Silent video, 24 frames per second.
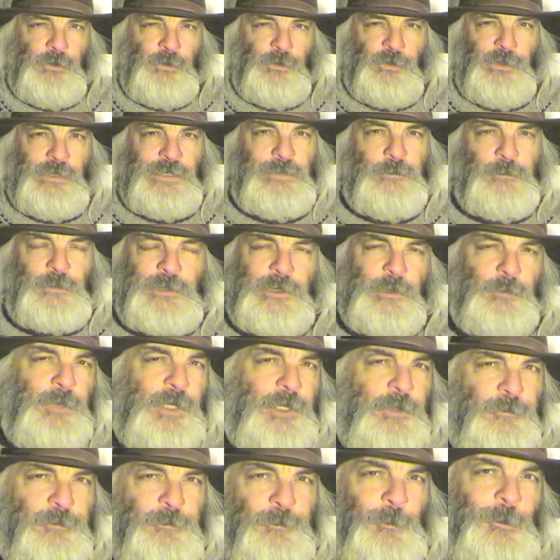Seems to
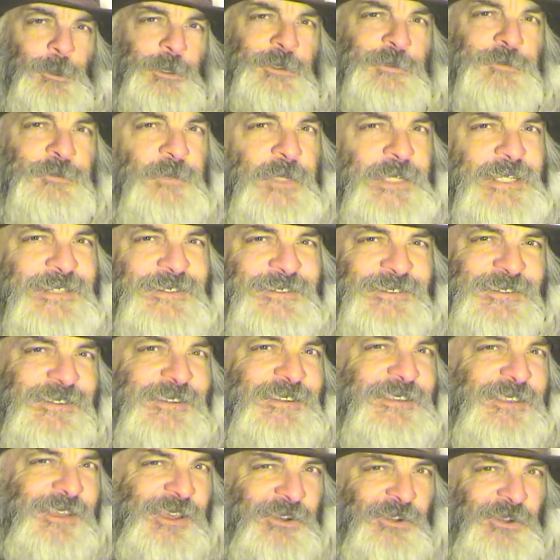me Forrest Fenn
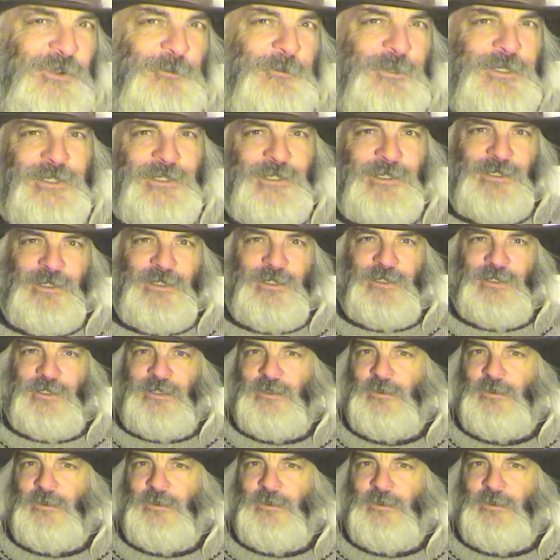did that already.